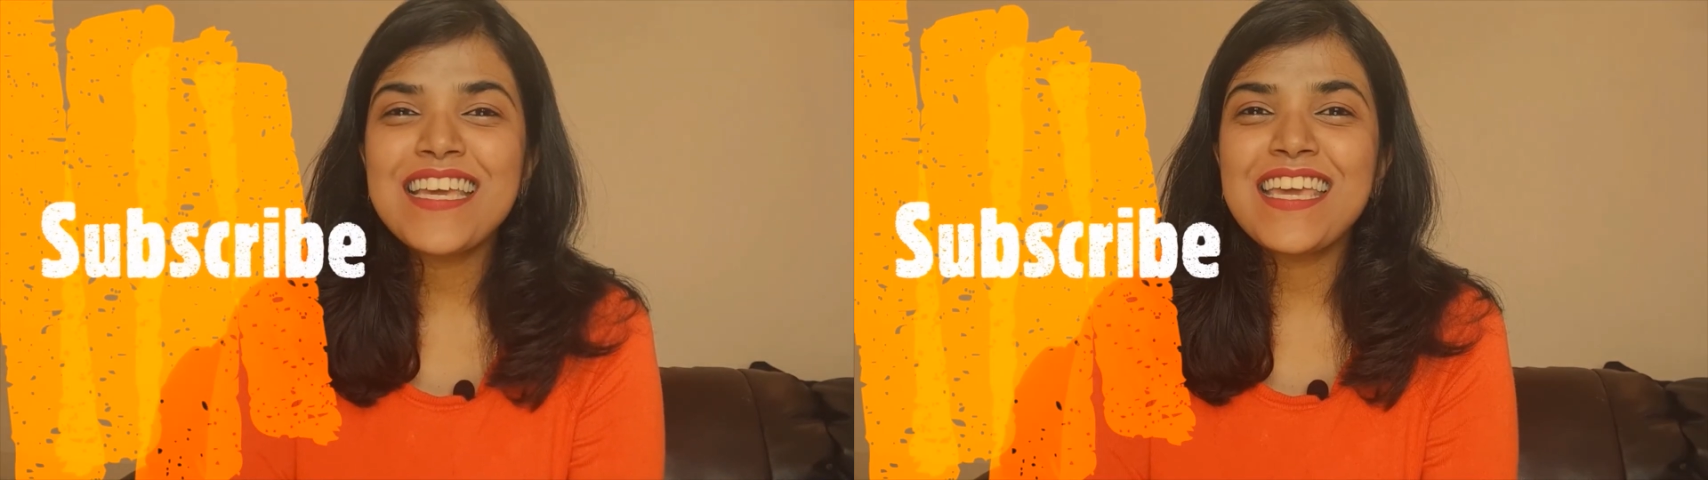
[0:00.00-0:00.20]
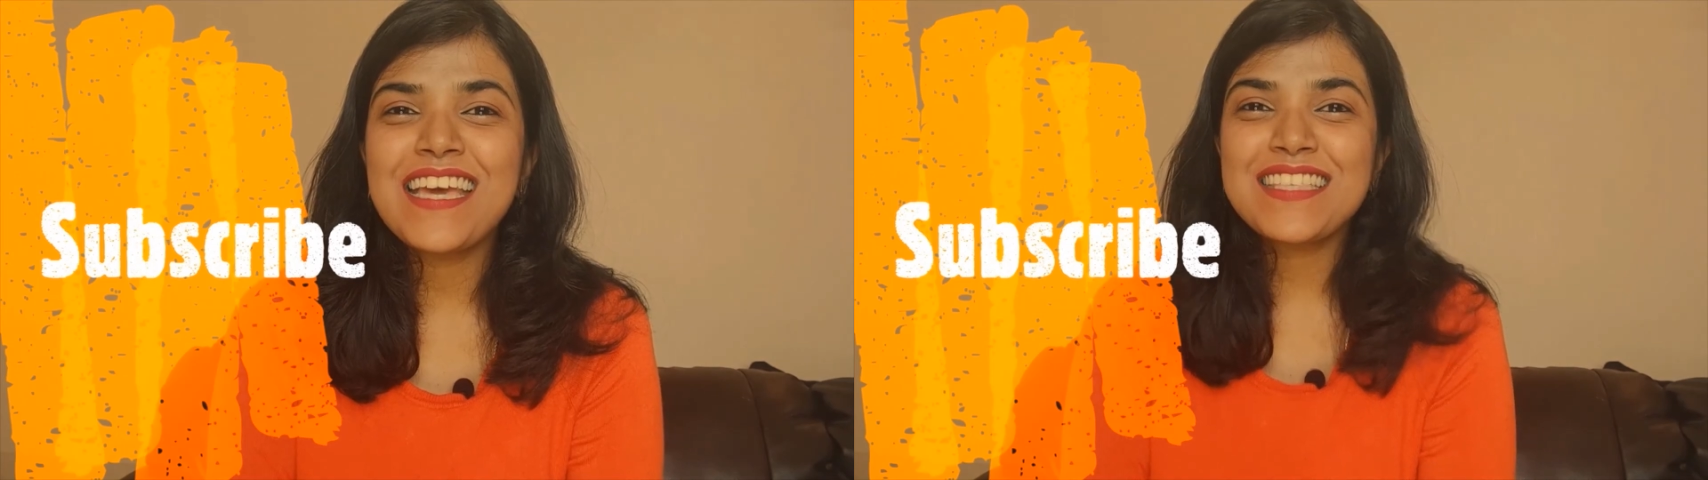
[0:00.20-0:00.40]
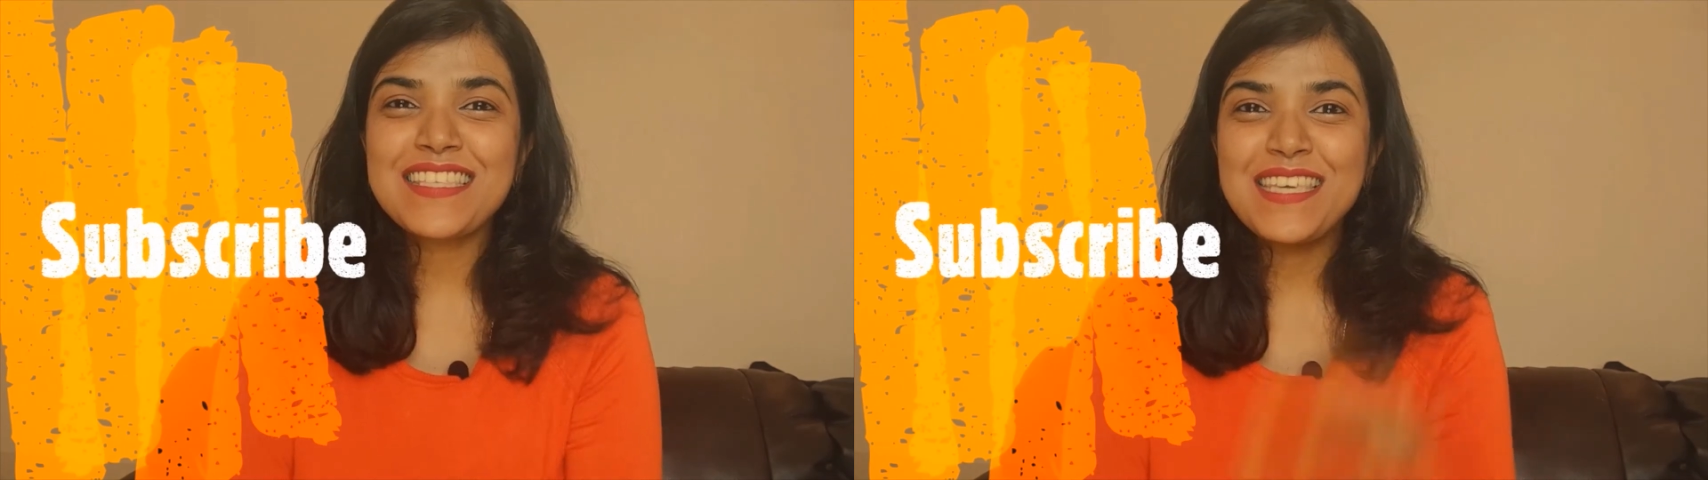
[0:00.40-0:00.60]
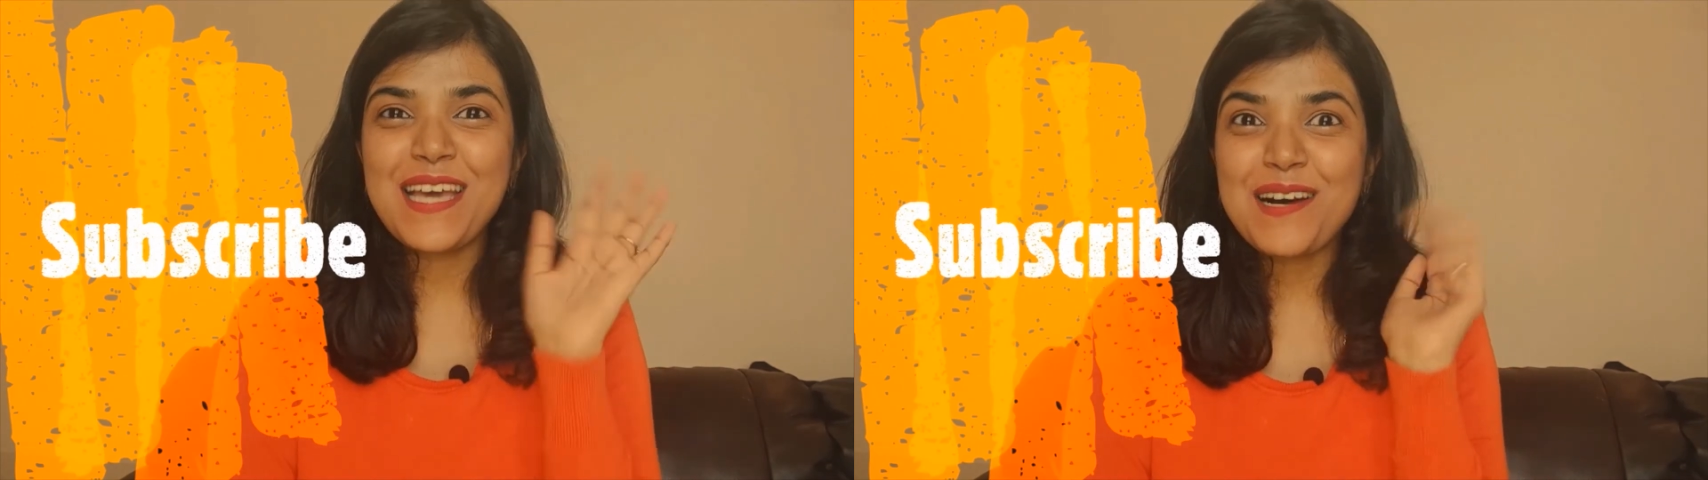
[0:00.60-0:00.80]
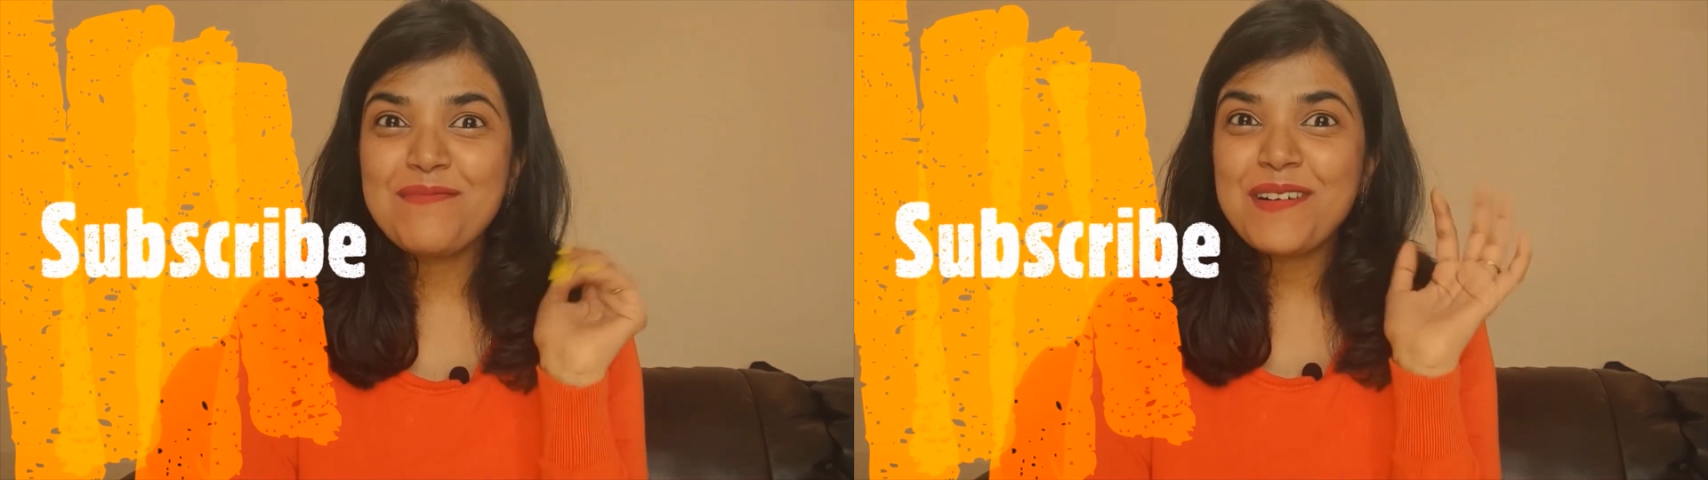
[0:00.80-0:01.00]
Take care. See
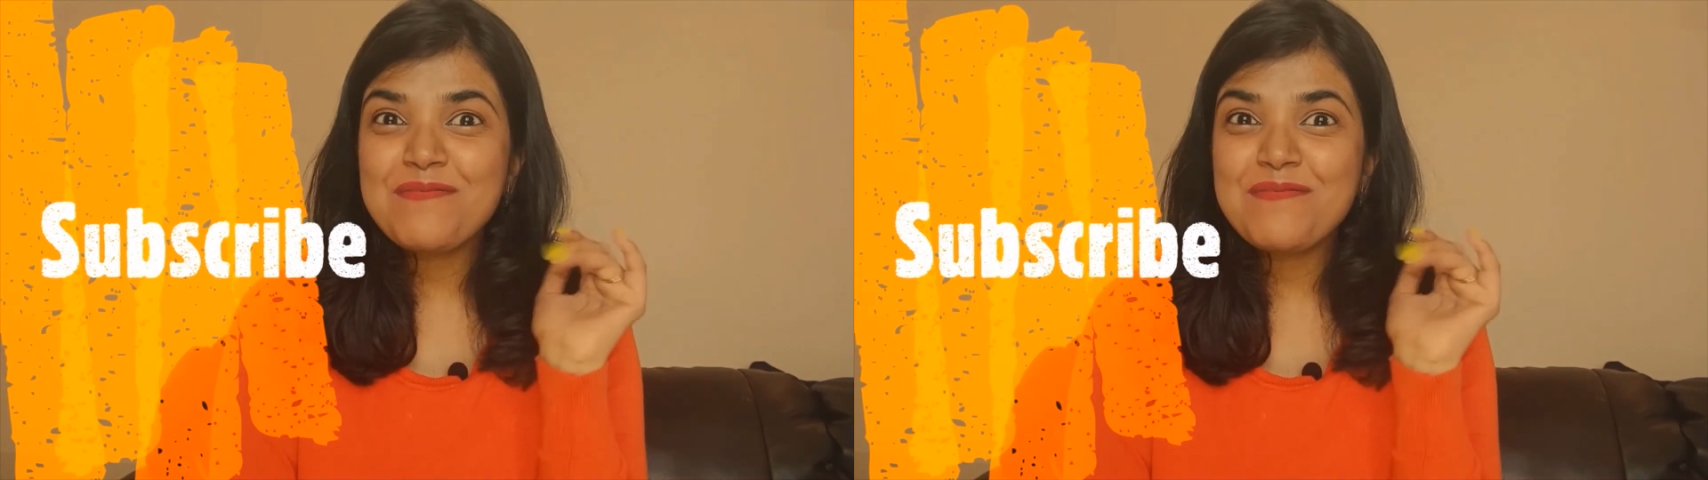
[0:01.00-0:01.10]
ya. Bye